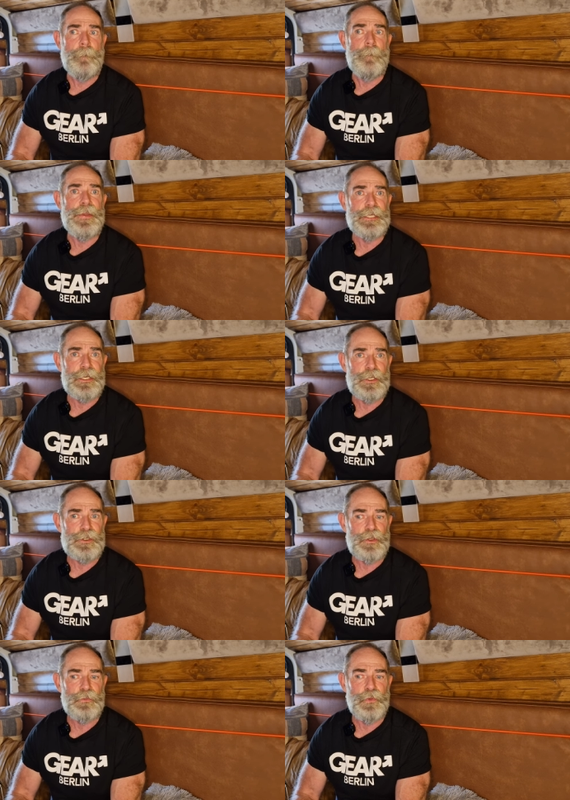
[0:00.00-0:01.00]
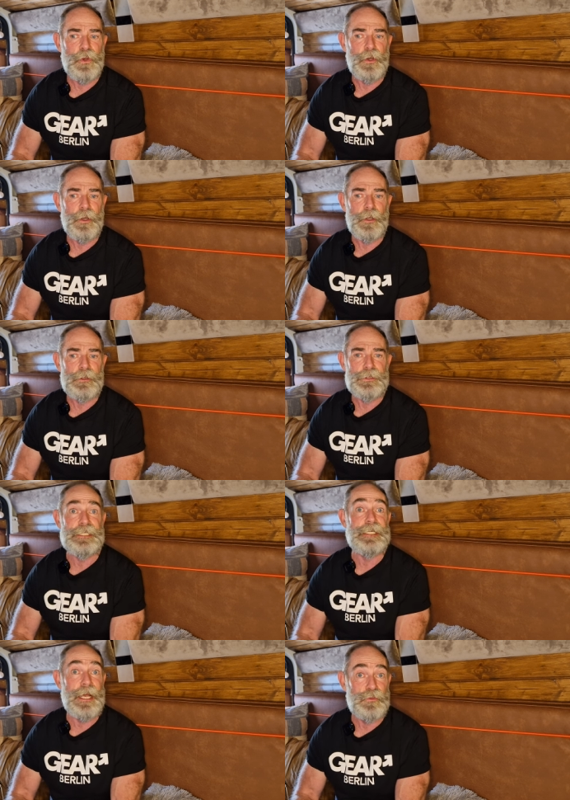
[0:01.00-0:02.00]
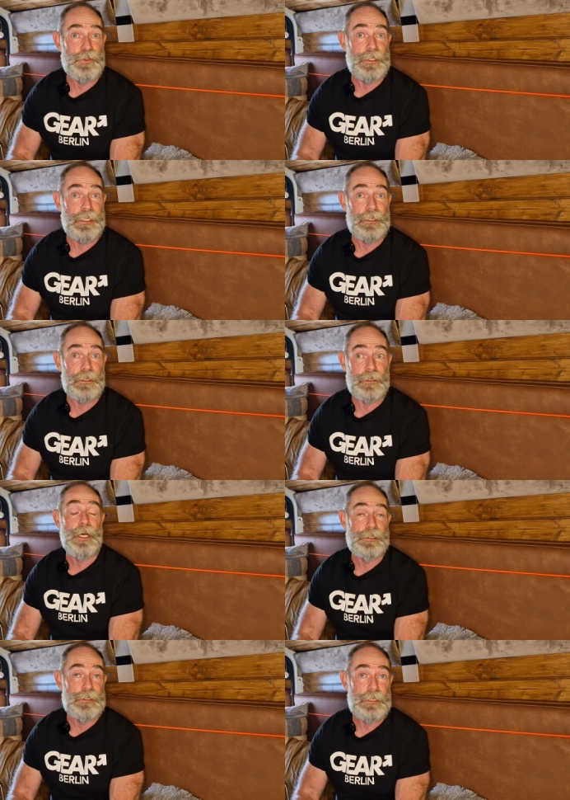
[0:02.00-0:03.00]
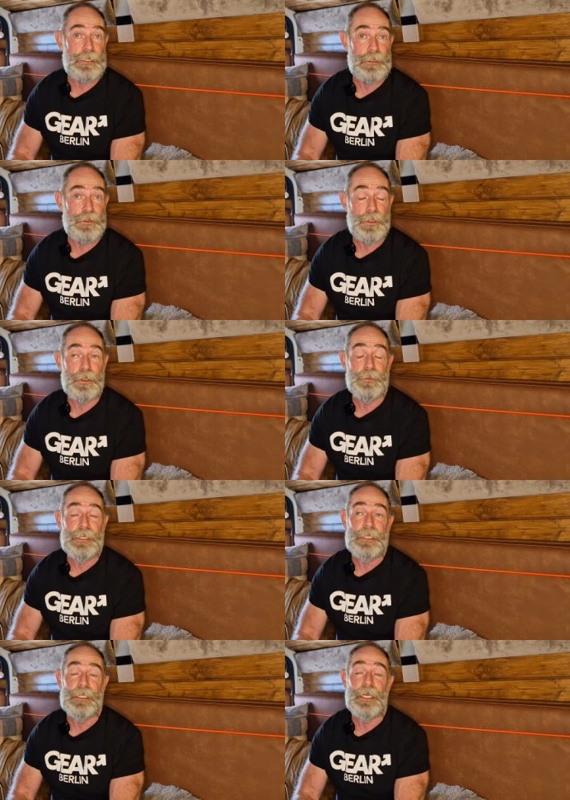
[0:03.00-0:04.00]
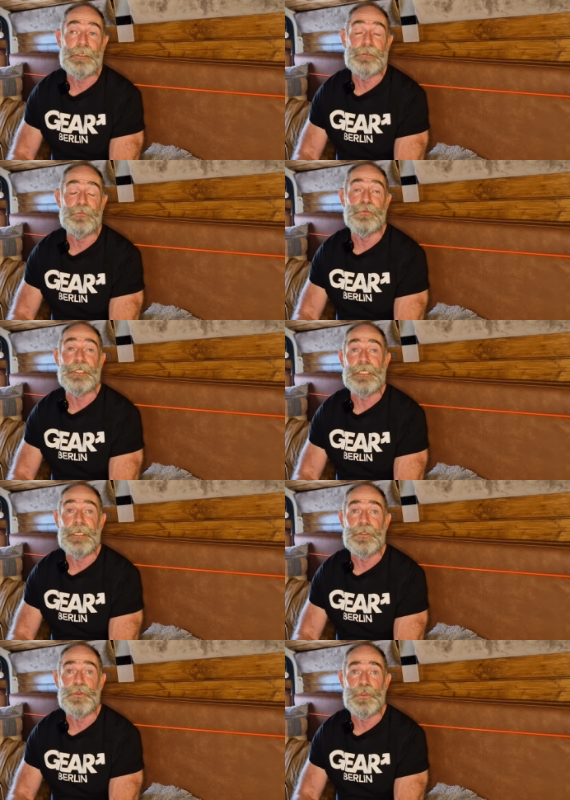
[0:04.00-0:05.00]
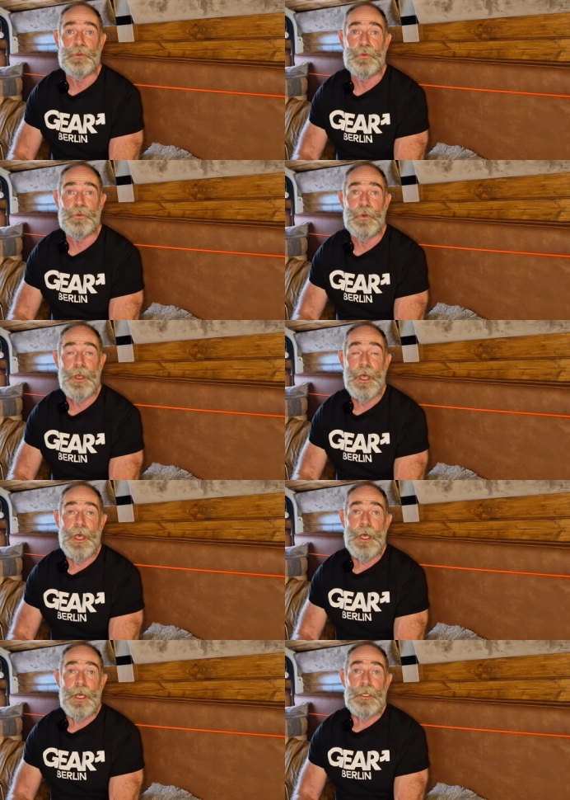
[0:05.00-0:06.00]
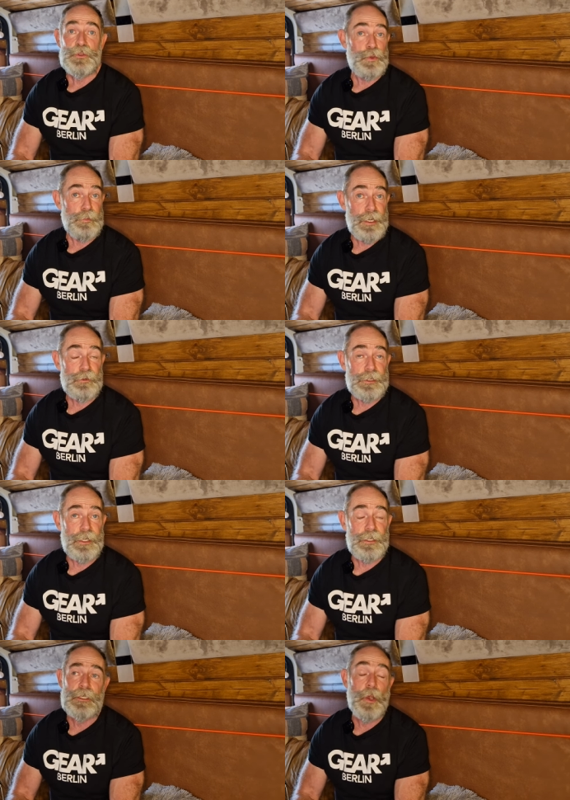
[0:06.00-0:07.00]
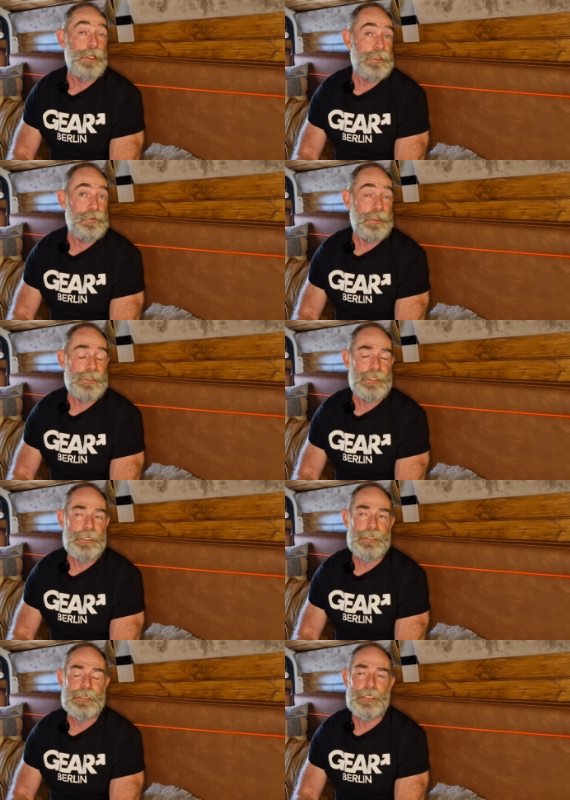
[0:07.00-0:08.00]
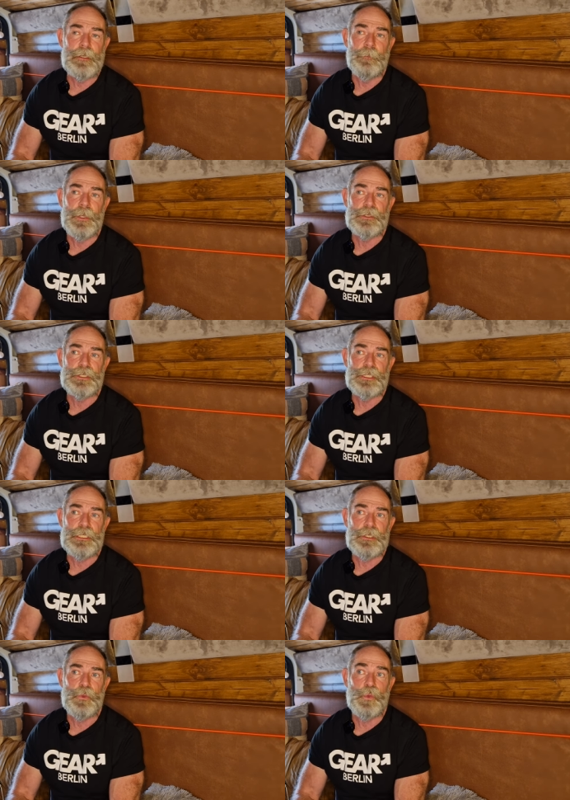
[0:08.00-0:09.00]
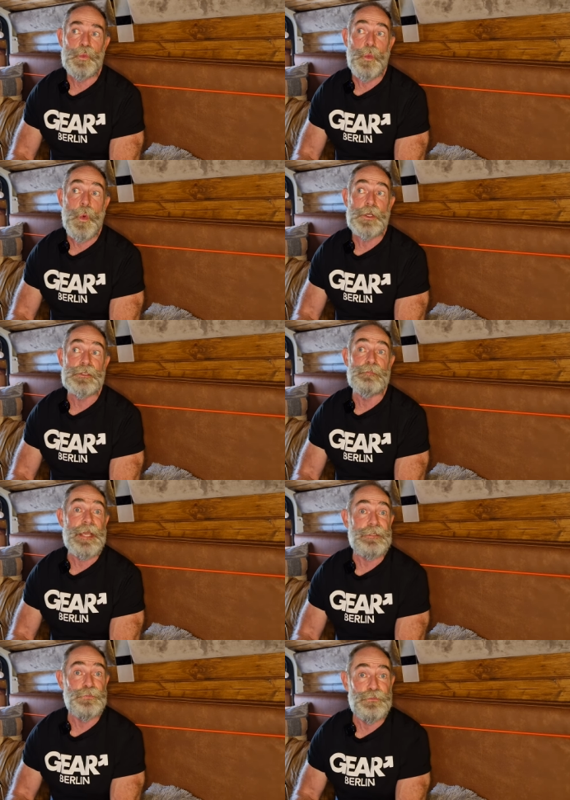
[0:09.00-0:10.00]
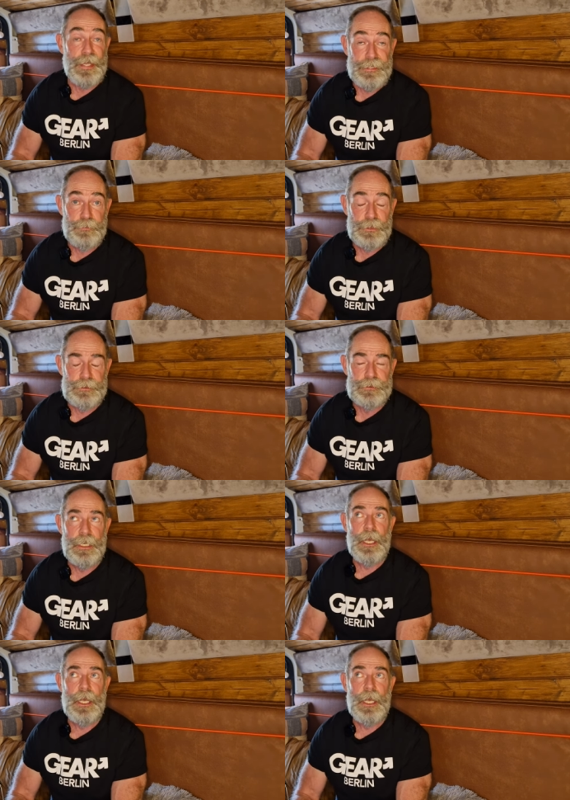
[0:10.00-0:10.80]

because of her denouncing Nazi Germany and fleeing to to America, early thirties. but she was made famous.